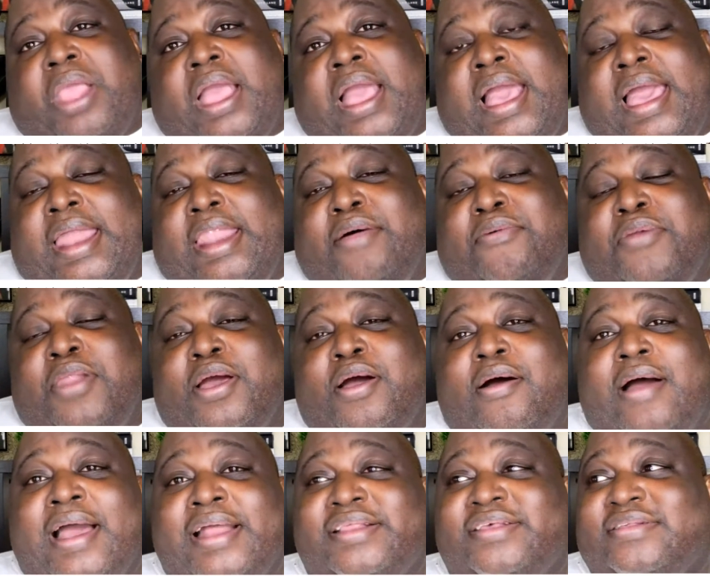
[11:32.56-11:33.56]
I don't
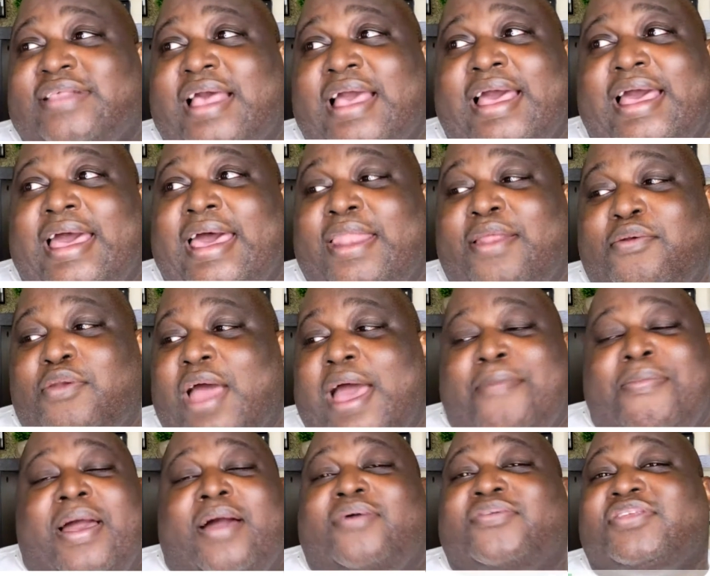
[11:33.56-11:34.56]
know. I don't know.
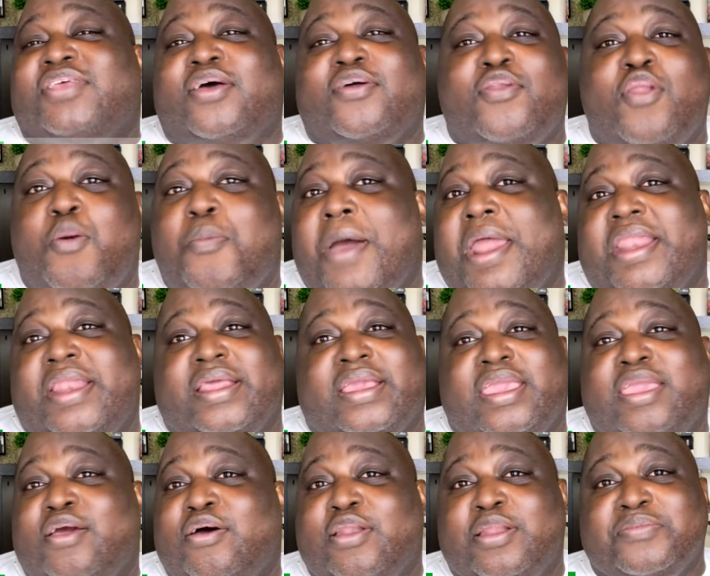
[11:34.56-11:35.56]
I'm not gonna tell nobody to
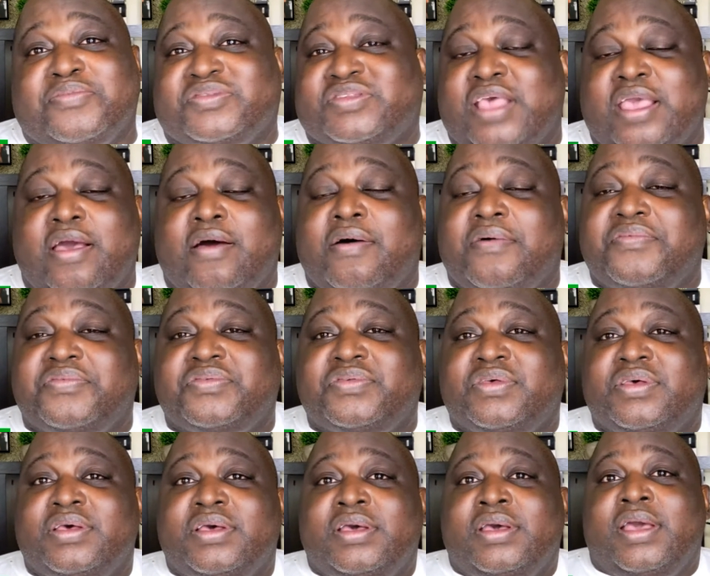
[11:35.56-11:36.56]
kill themselves.
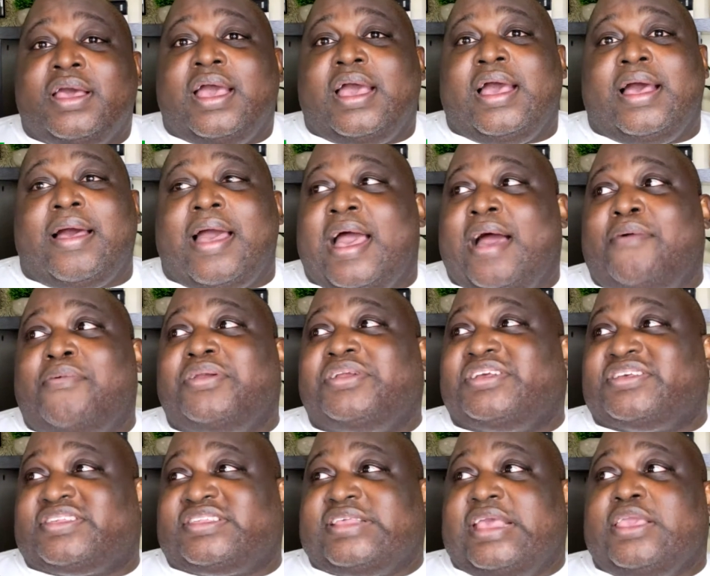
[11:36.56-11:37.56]
I would
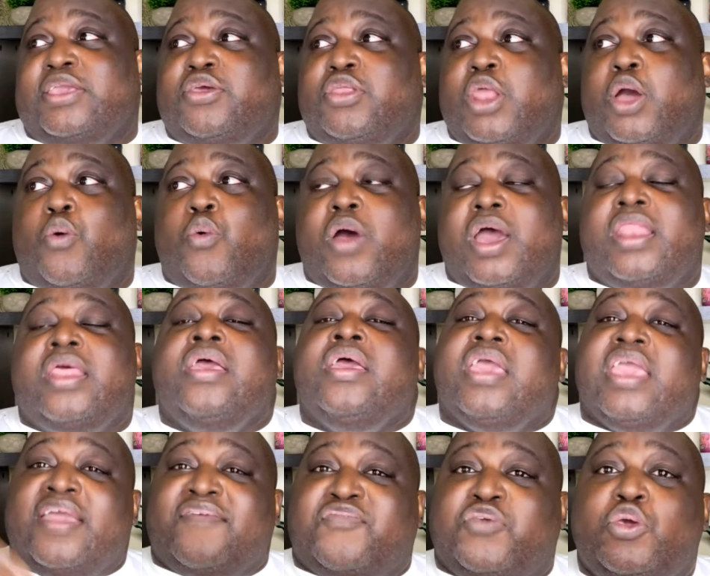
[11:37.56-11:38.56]
just say, you know what?
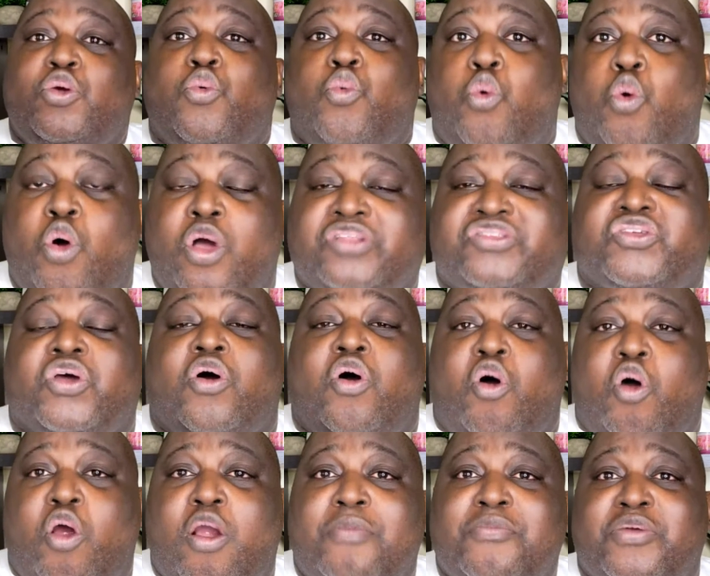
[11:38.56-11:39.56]
If you want to
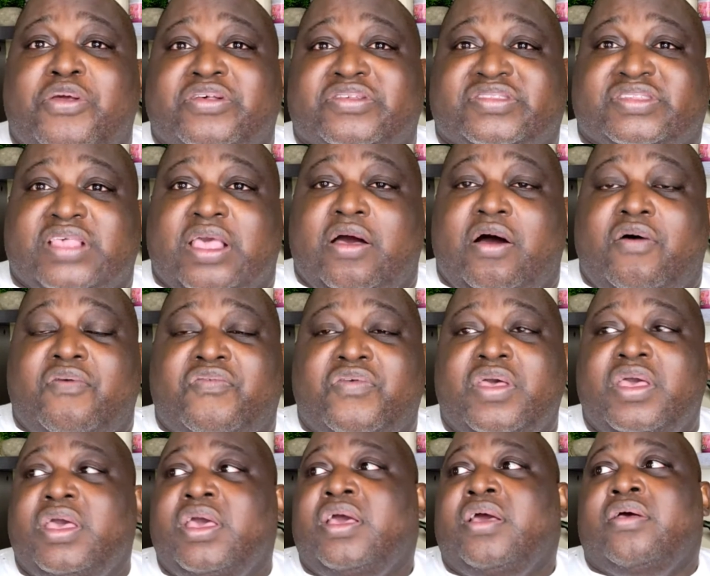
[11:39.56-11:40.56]
harm yourself,
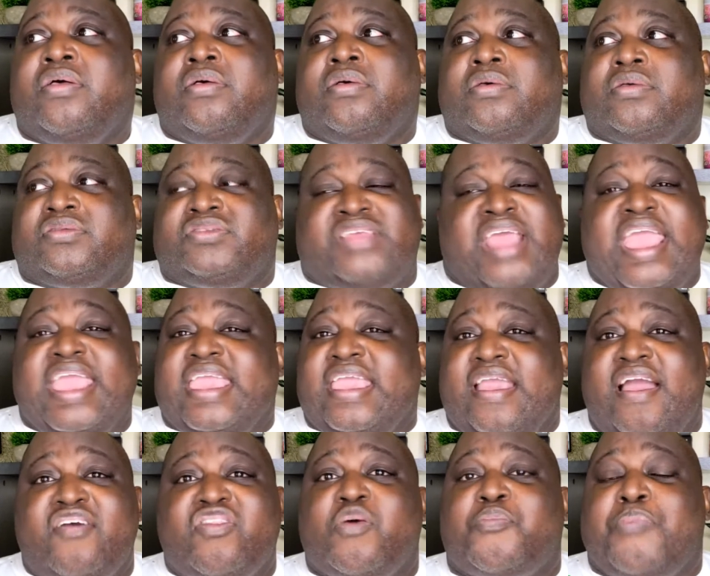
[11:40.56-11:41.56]

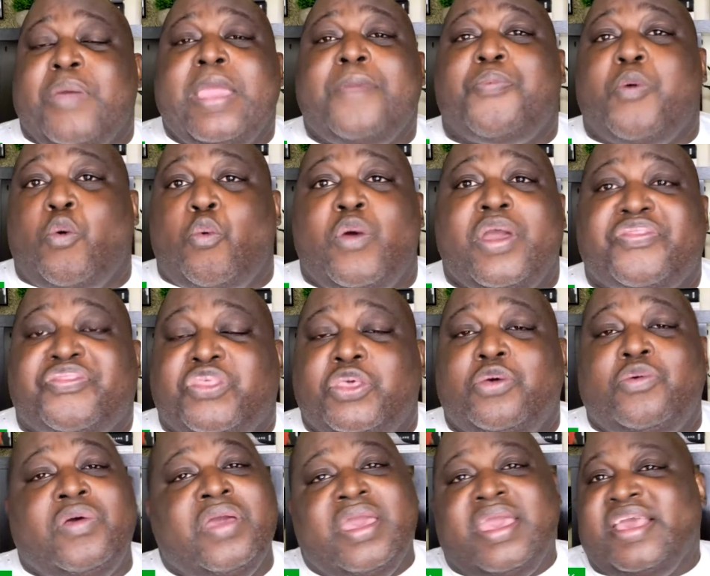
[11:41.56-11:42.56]
taking other people with
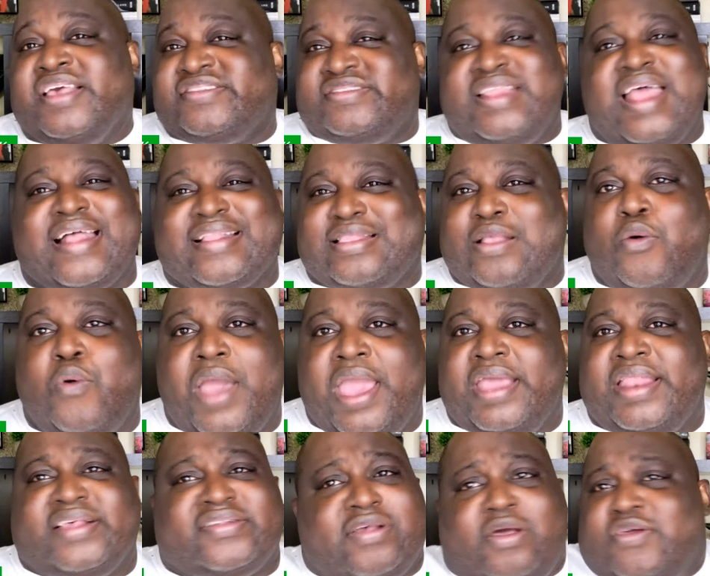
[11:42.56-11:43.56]
you is not the
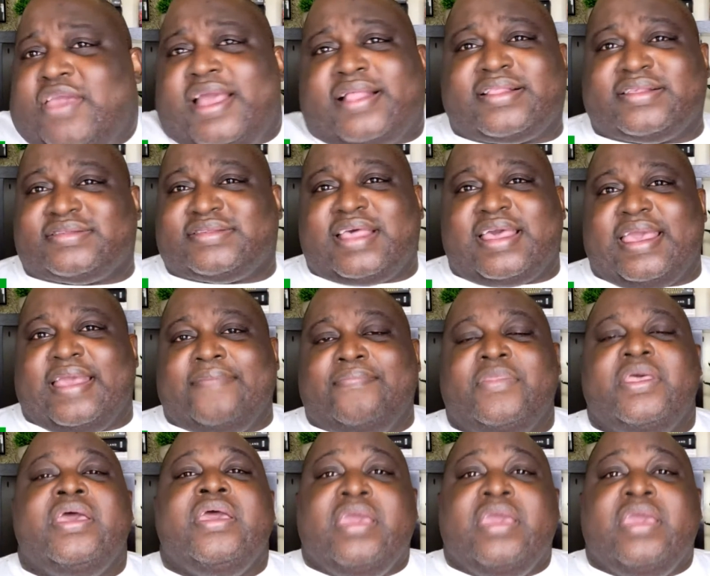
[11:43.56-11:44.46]
way. That's all you have to say.